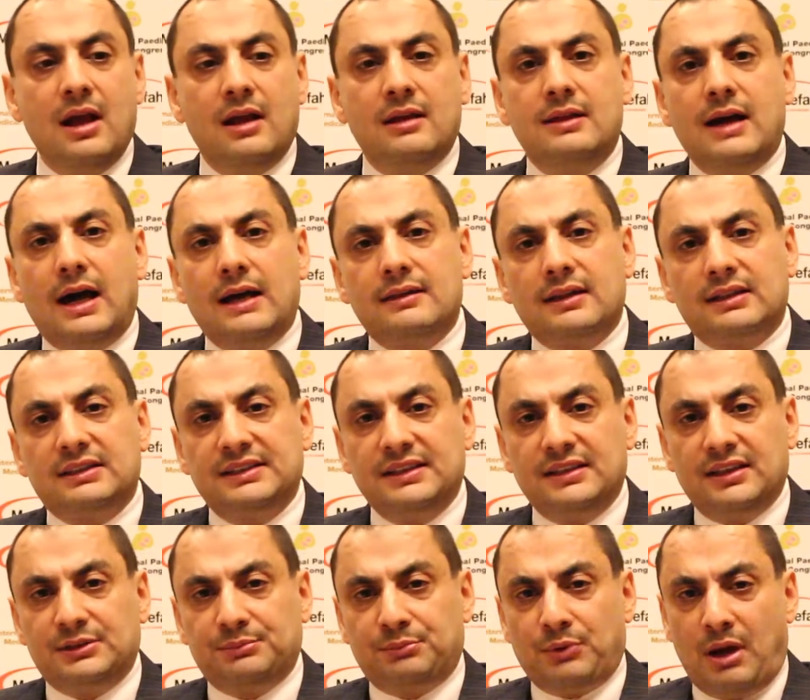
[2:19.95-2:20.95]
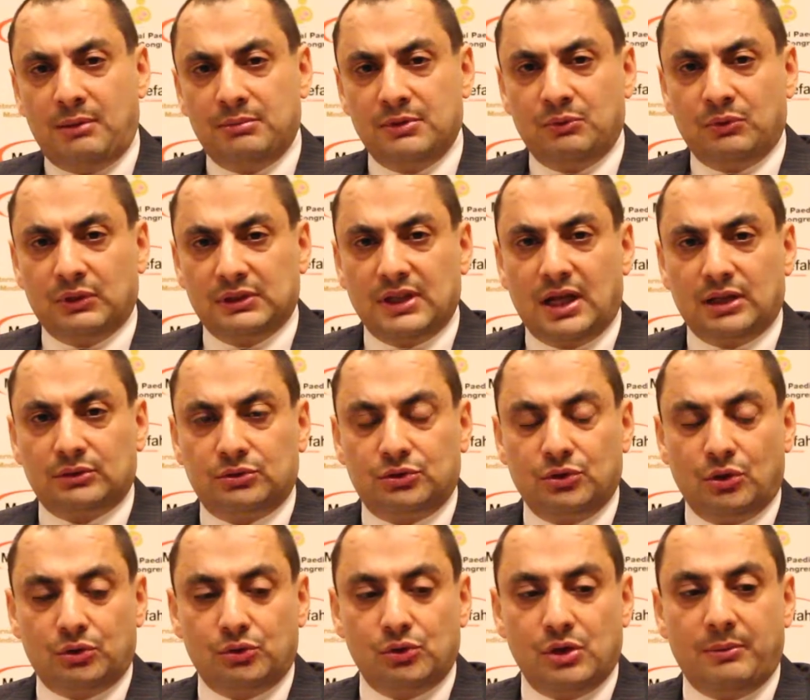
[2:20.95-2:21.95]
The other serious problem I'd like to
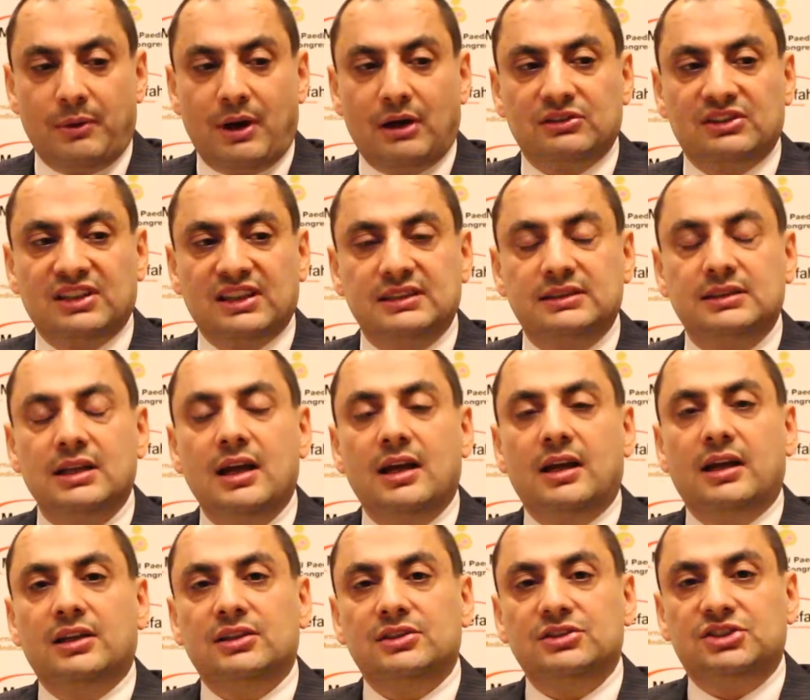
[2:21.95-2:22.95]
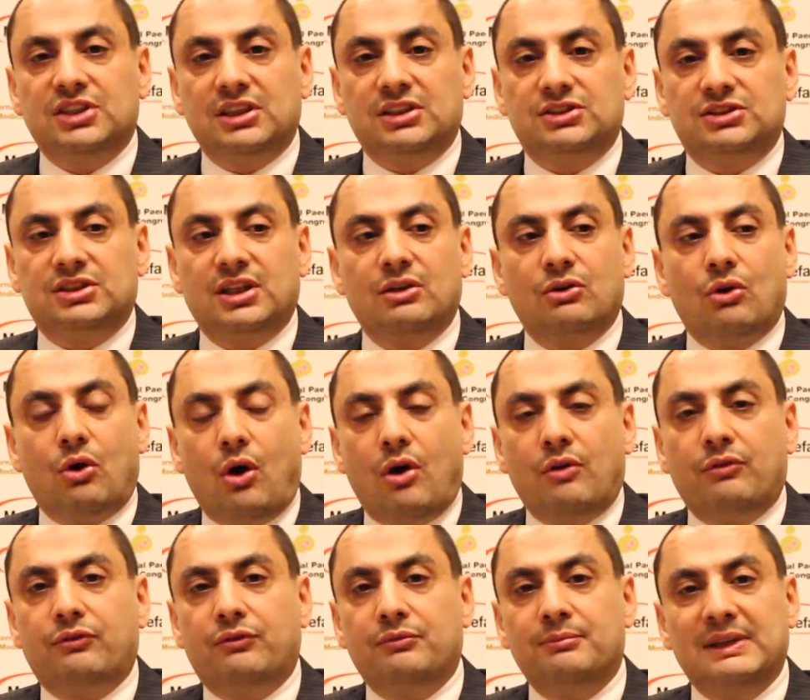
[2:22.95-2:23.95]
talk to you about is ingestion
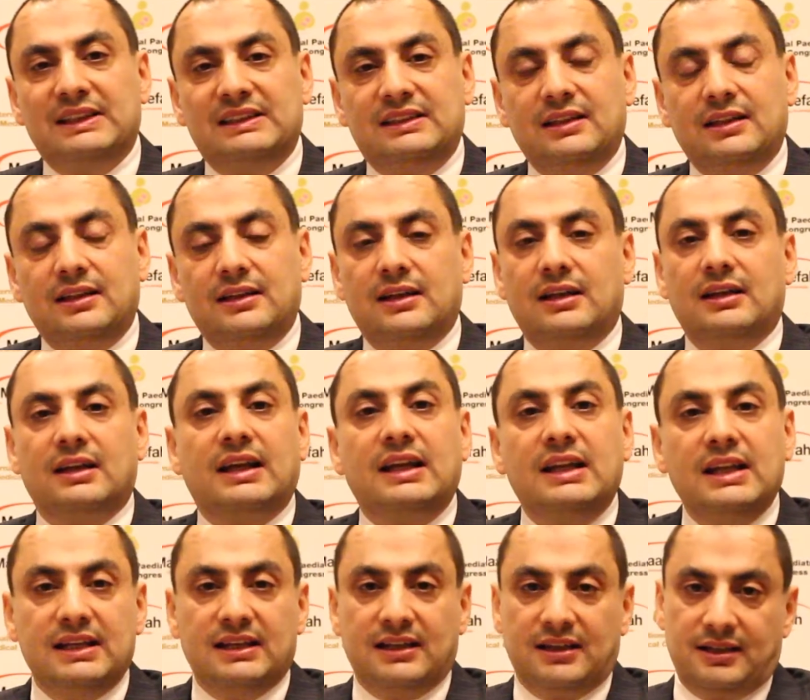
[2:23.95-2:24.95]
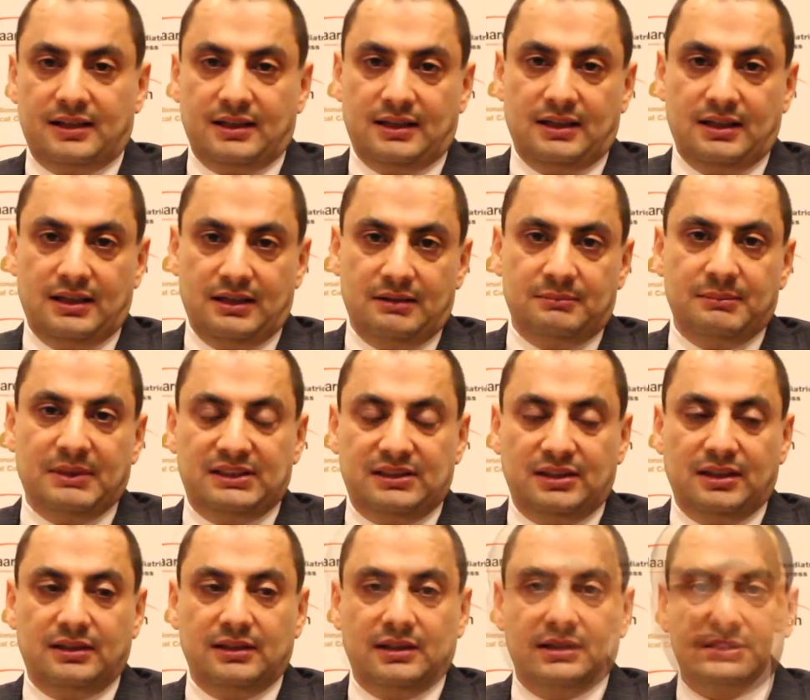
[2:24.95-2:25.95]
of material, cleaning
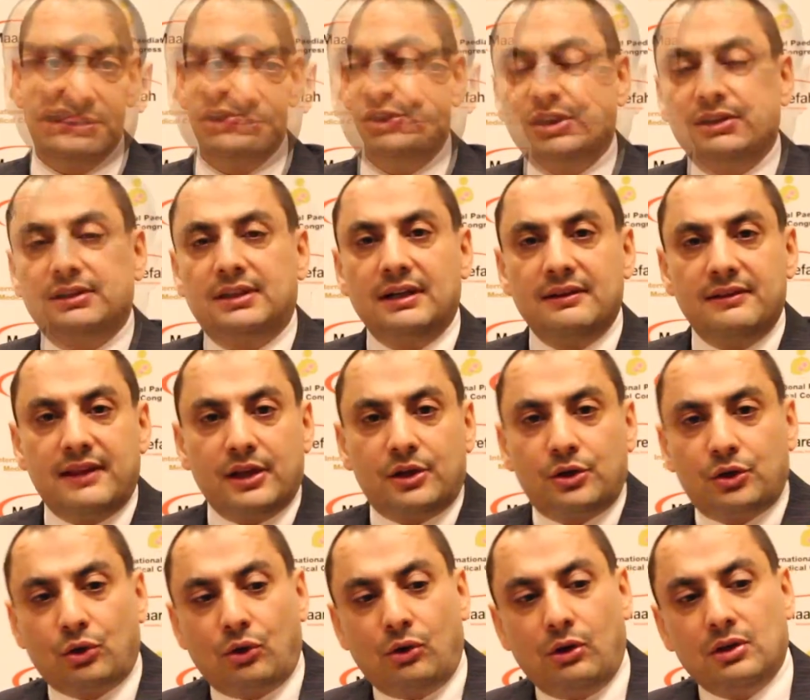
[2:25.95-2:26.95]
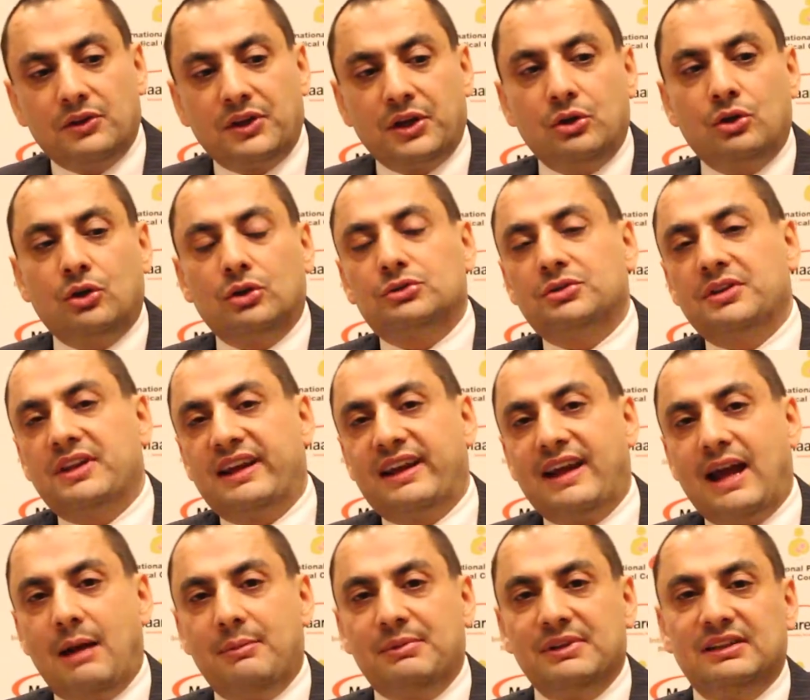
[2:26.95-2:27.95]
materials. Children, they crawl, they go to the
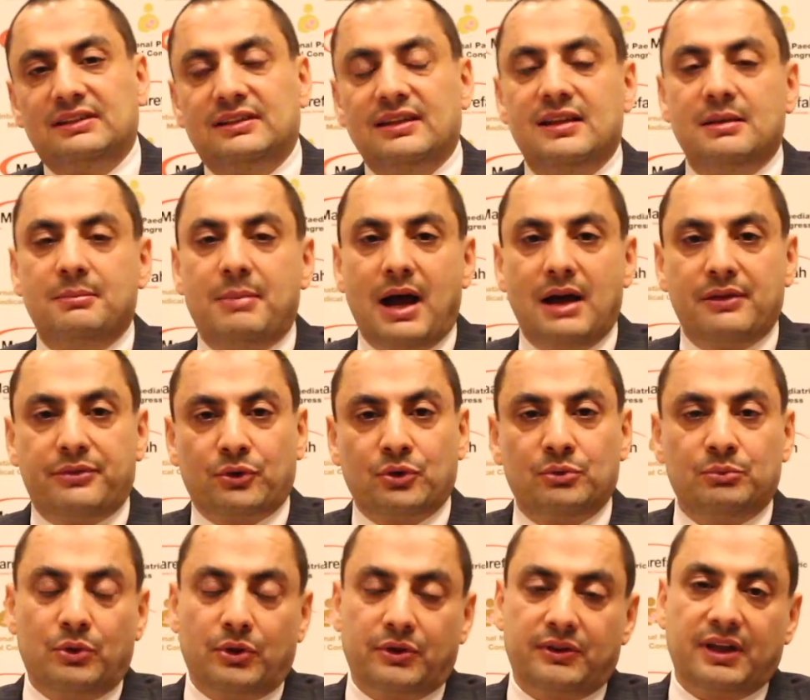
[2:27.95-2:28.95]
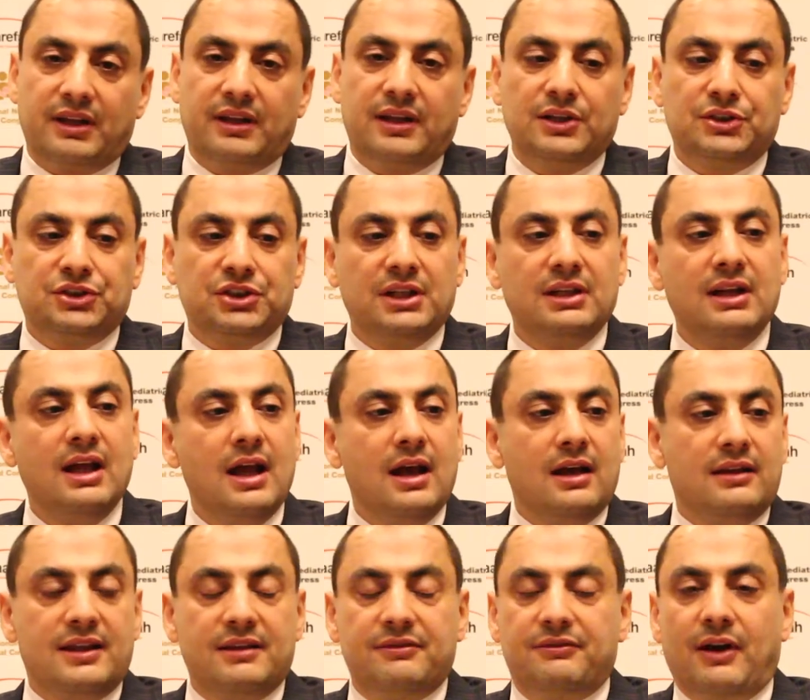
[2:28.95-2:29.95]
cabinet in the bathroom or the kitchen,
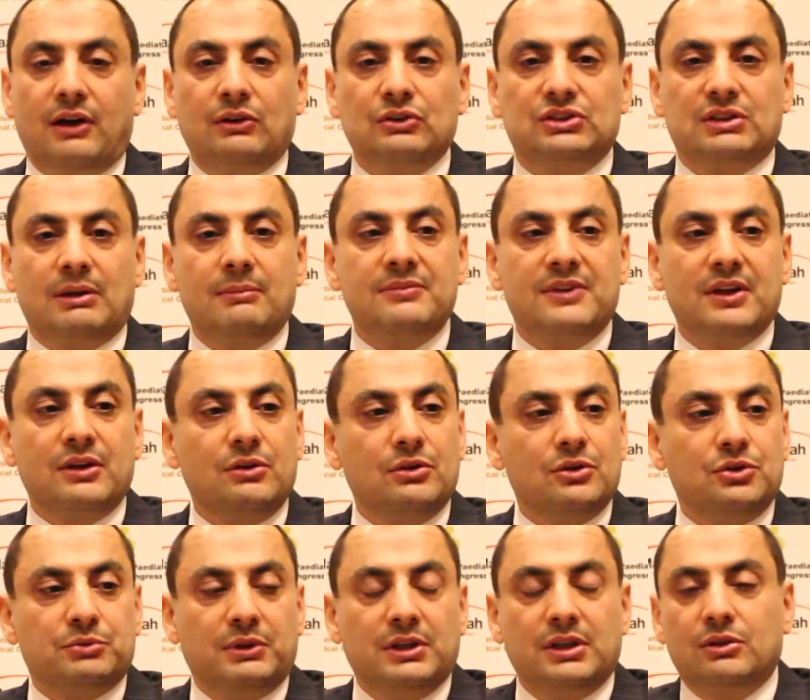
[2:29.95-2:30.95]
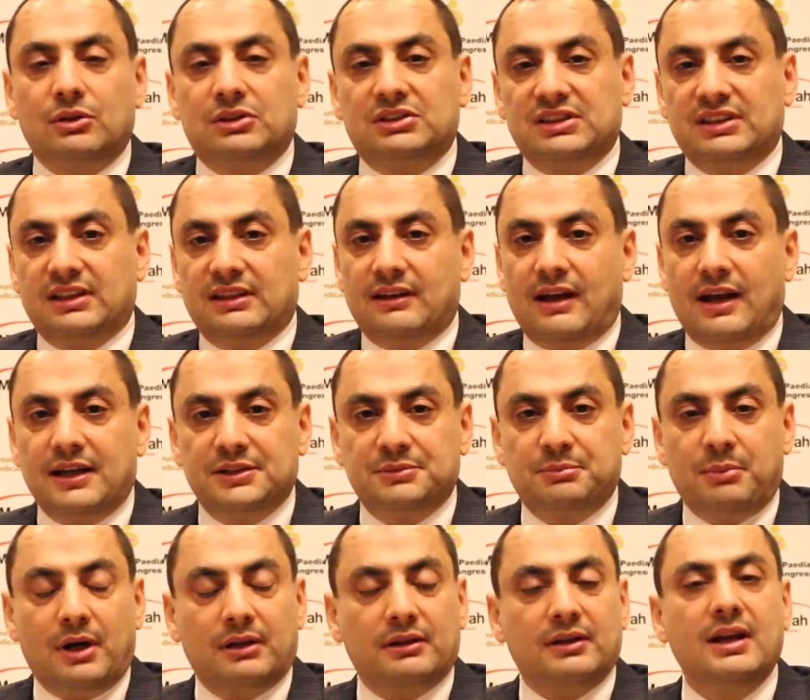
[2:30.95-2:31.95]
they found something, usually looks in a nice
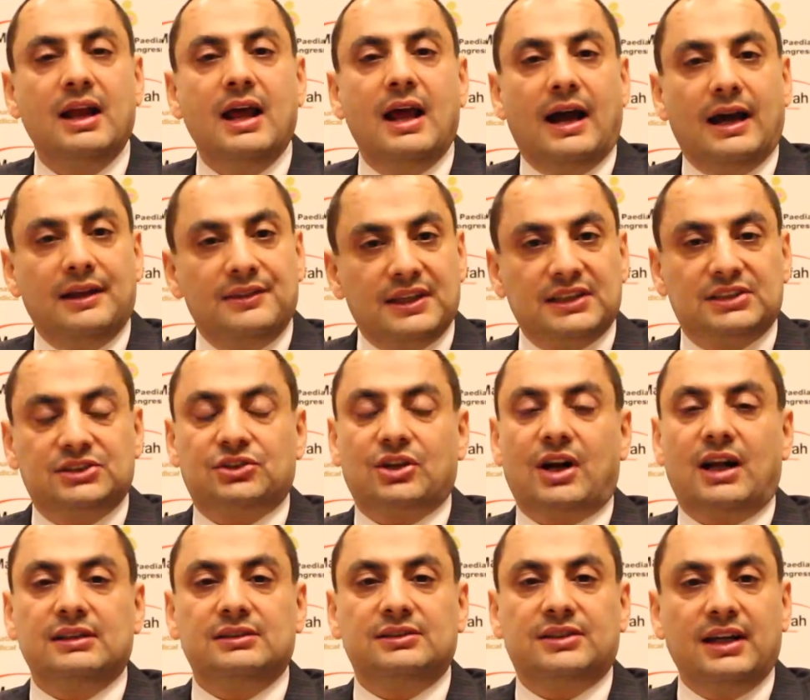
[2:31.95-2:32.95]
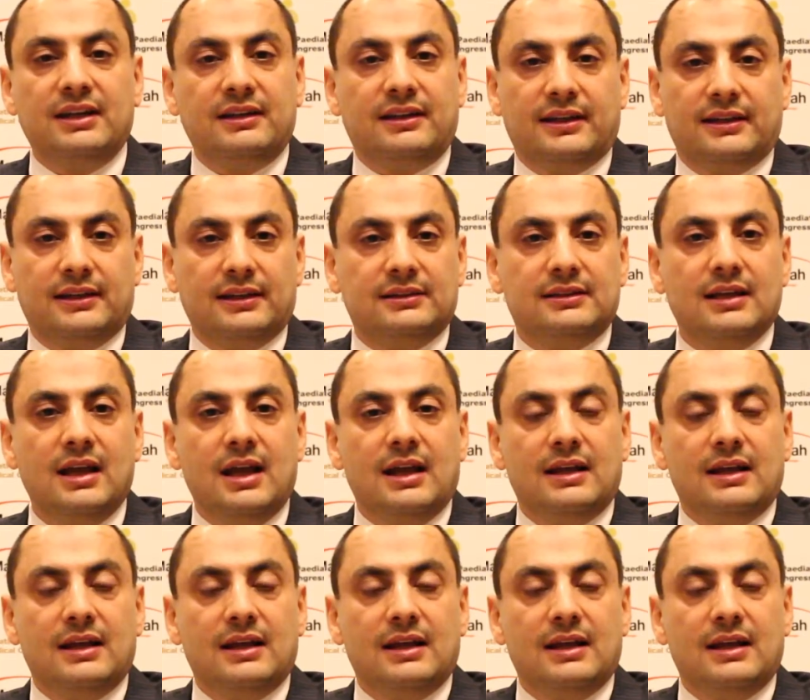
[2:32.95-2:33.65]
bottle, and they start drinking it.